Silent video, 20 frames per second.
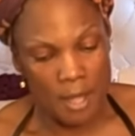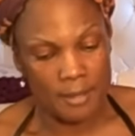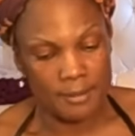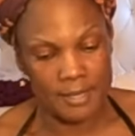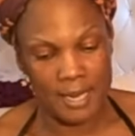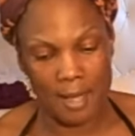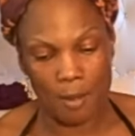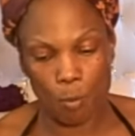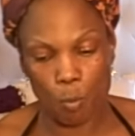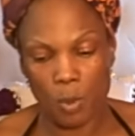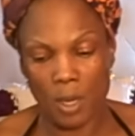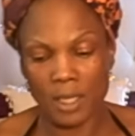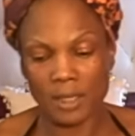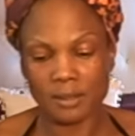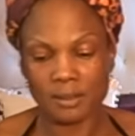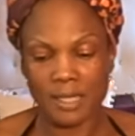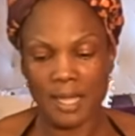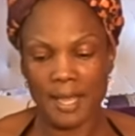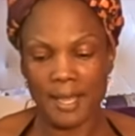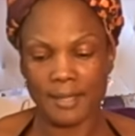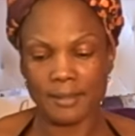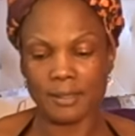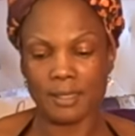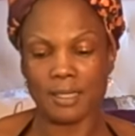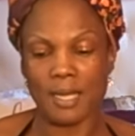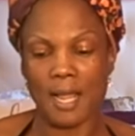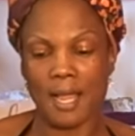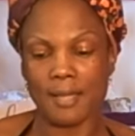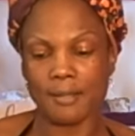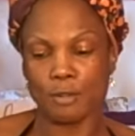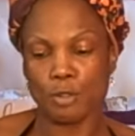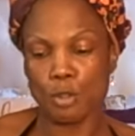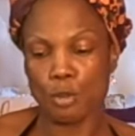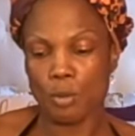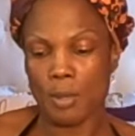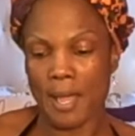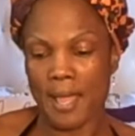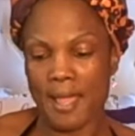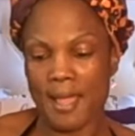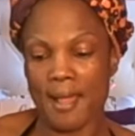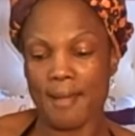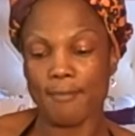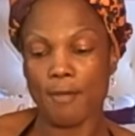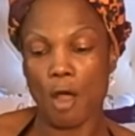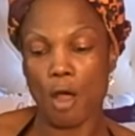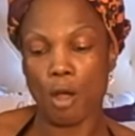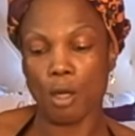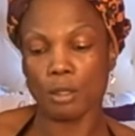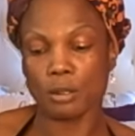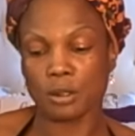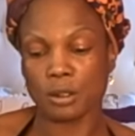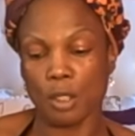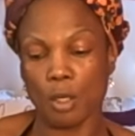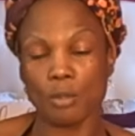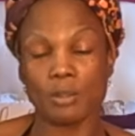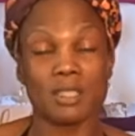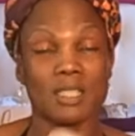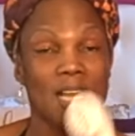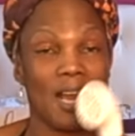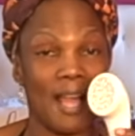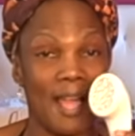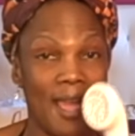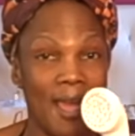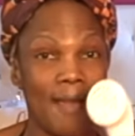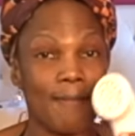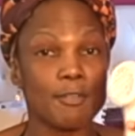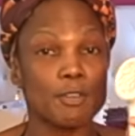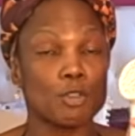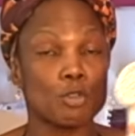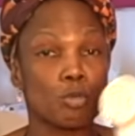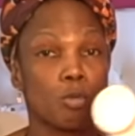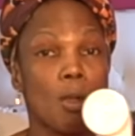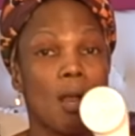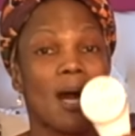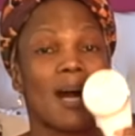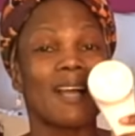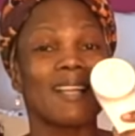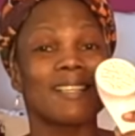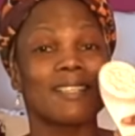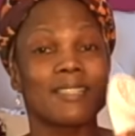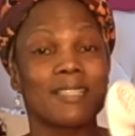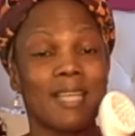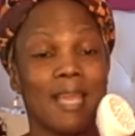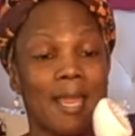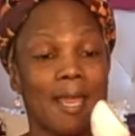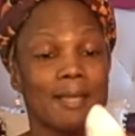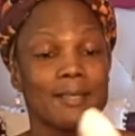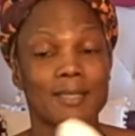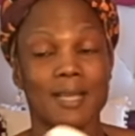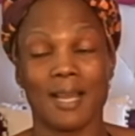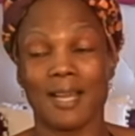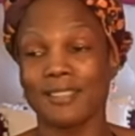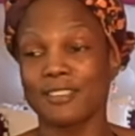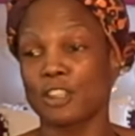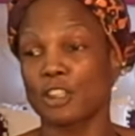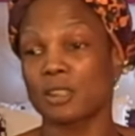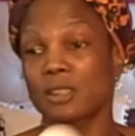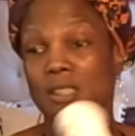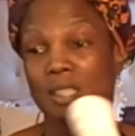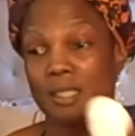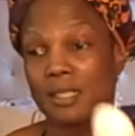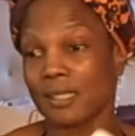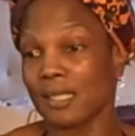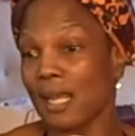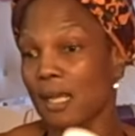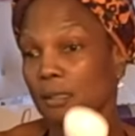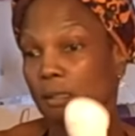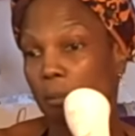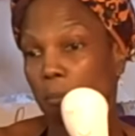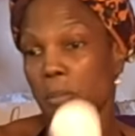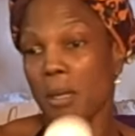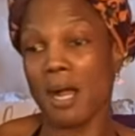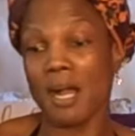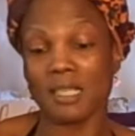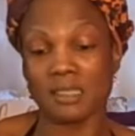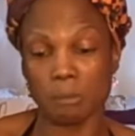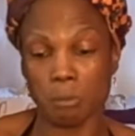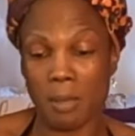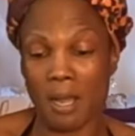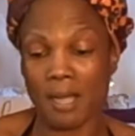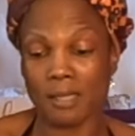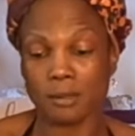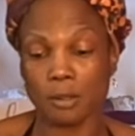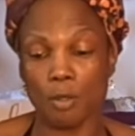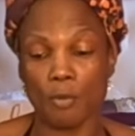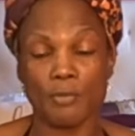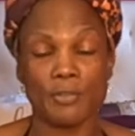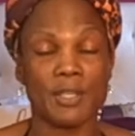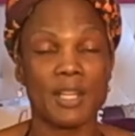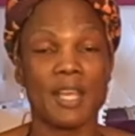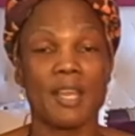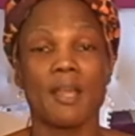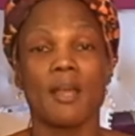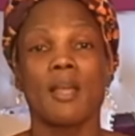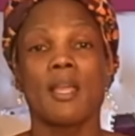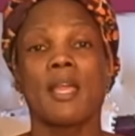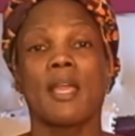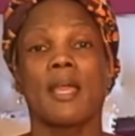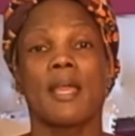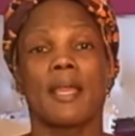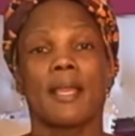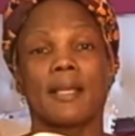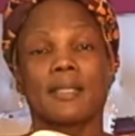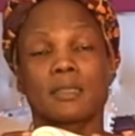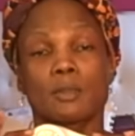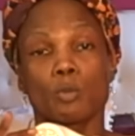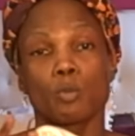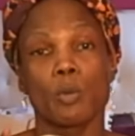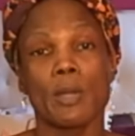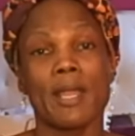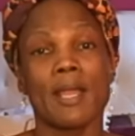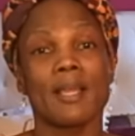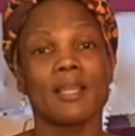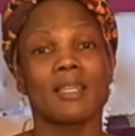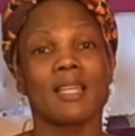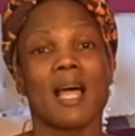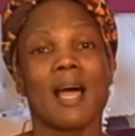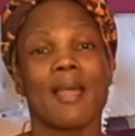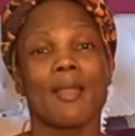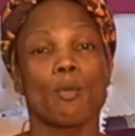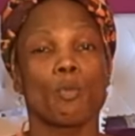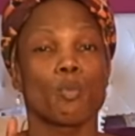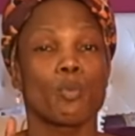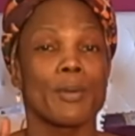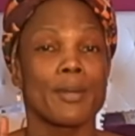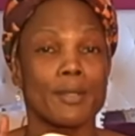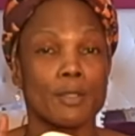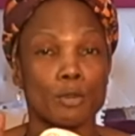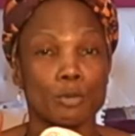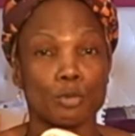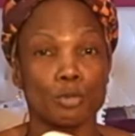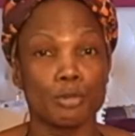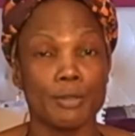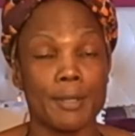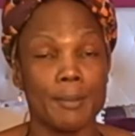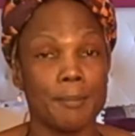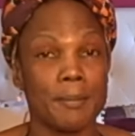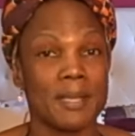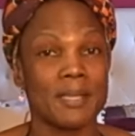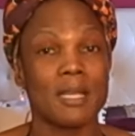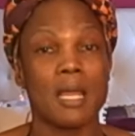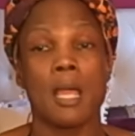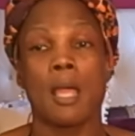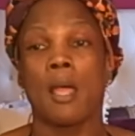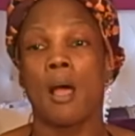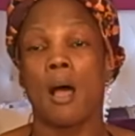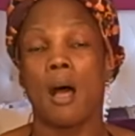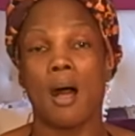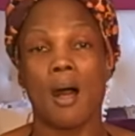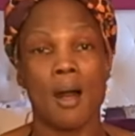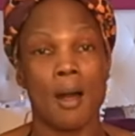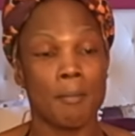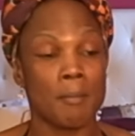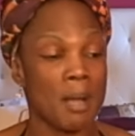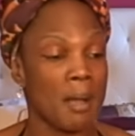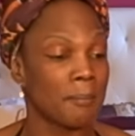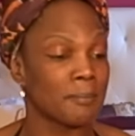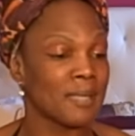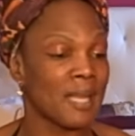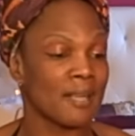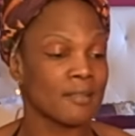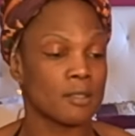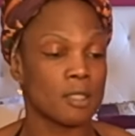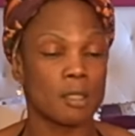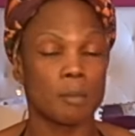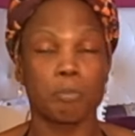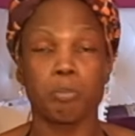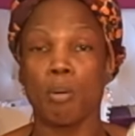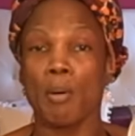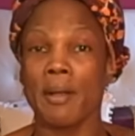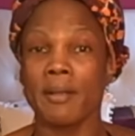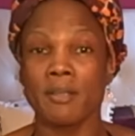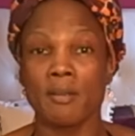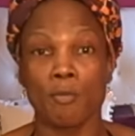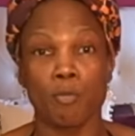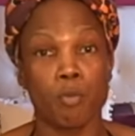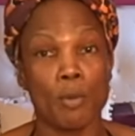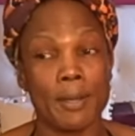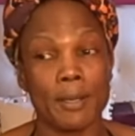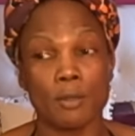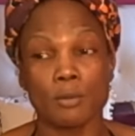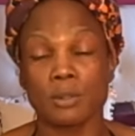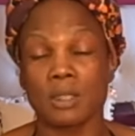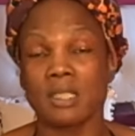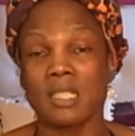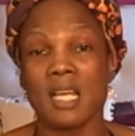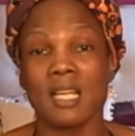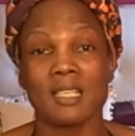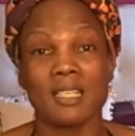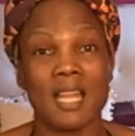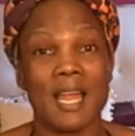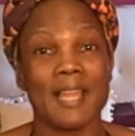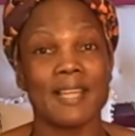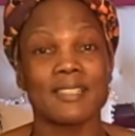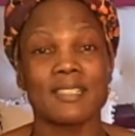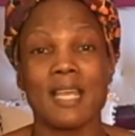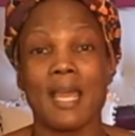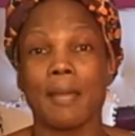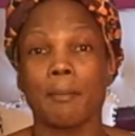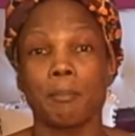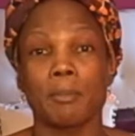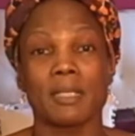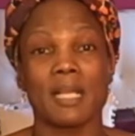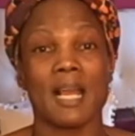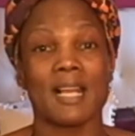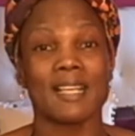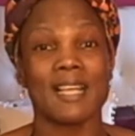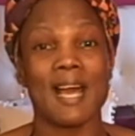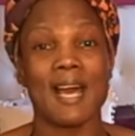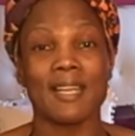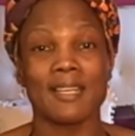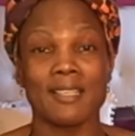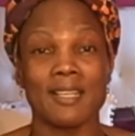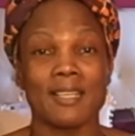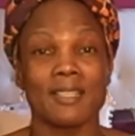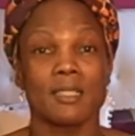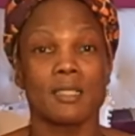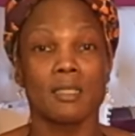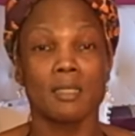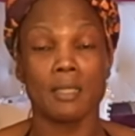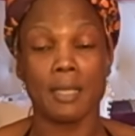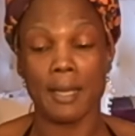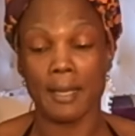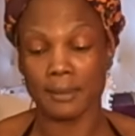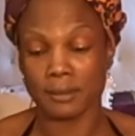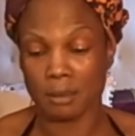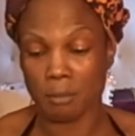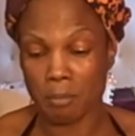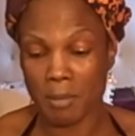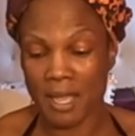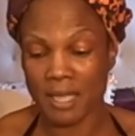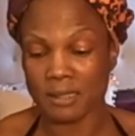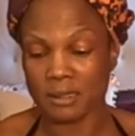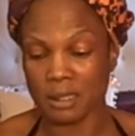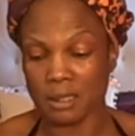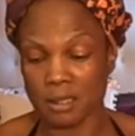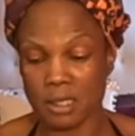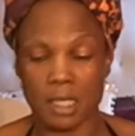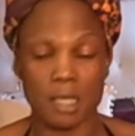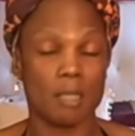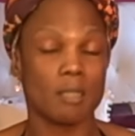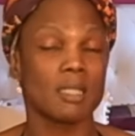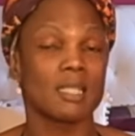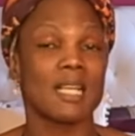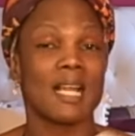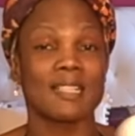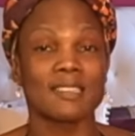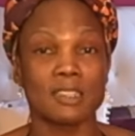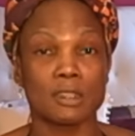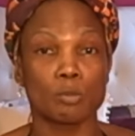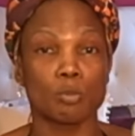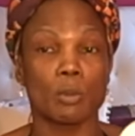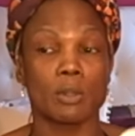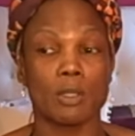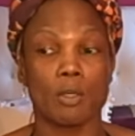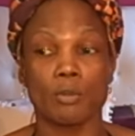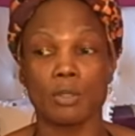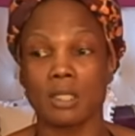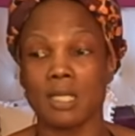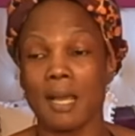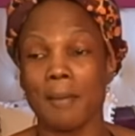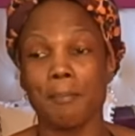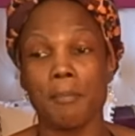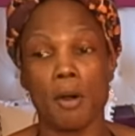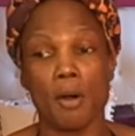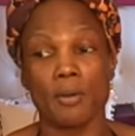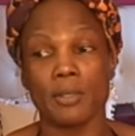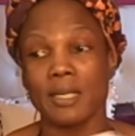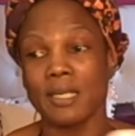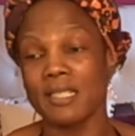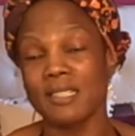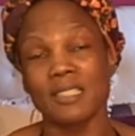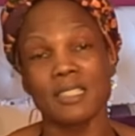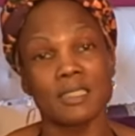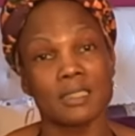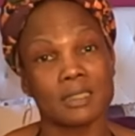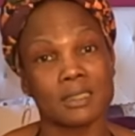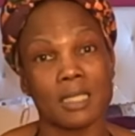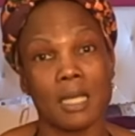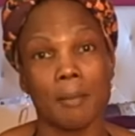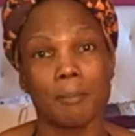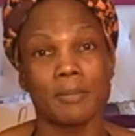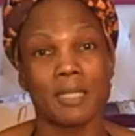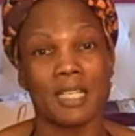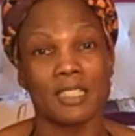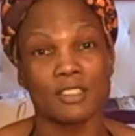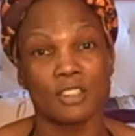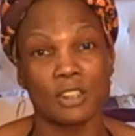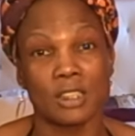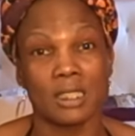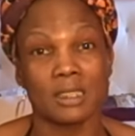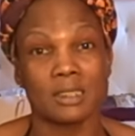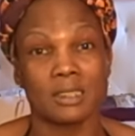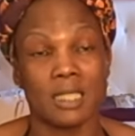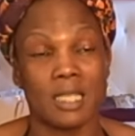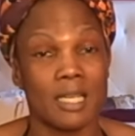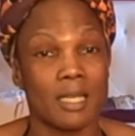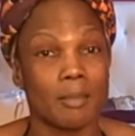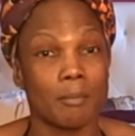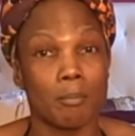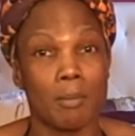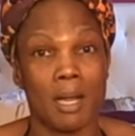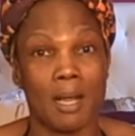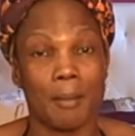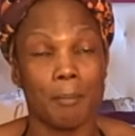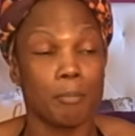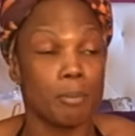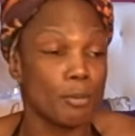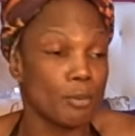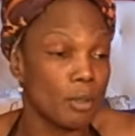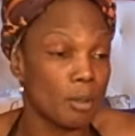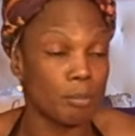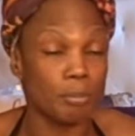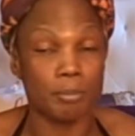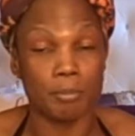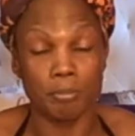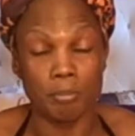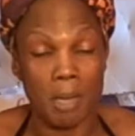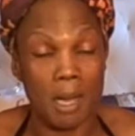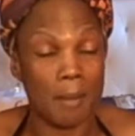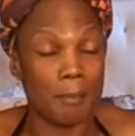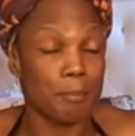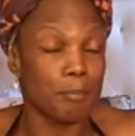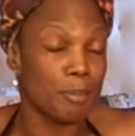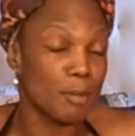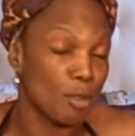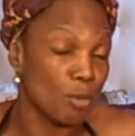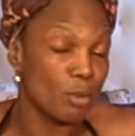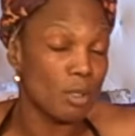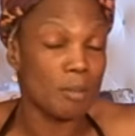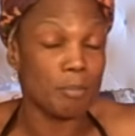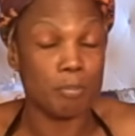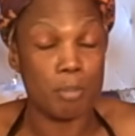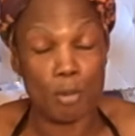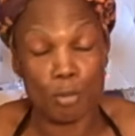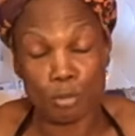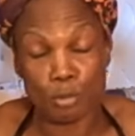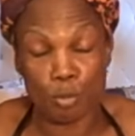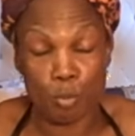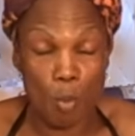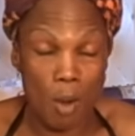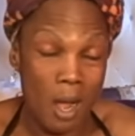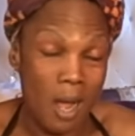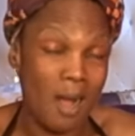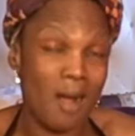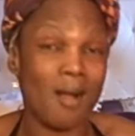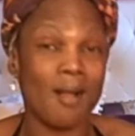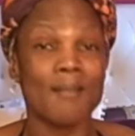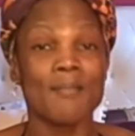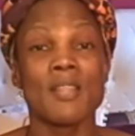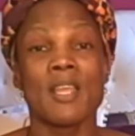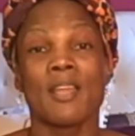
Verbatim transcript: Now, one thing that I do have also that I haven't tried yet, I just took it out the box, box over there, is red light wrinkle treatment. Um, I'm not to the point of wrinkles or nothing like that, but I got it at a good ass amazing deal, and I just went on and I bought it, and it's something that's just in my booty, my beauty boudoir.